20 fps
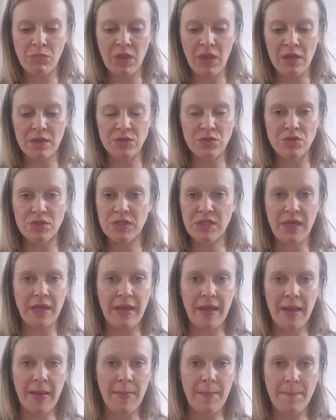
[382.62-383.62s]
Yeah, it's not
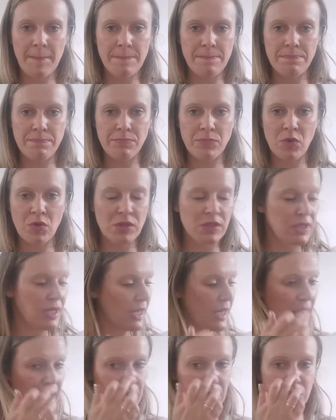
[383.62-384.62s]
sticky. Not
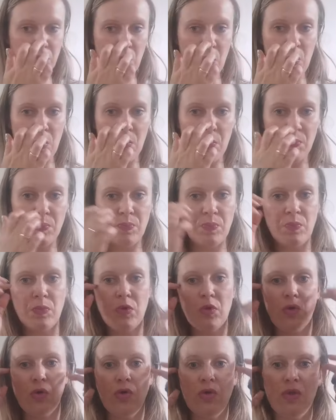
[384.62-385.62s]
sticky at all.
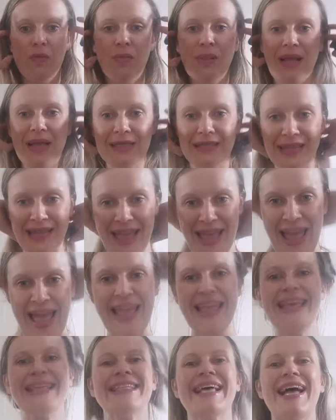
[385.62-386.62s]
The, the plastic.
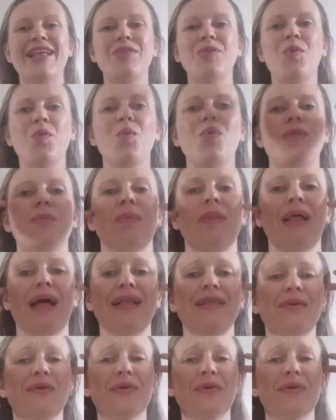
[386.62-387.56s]
Yes, I know the plastic.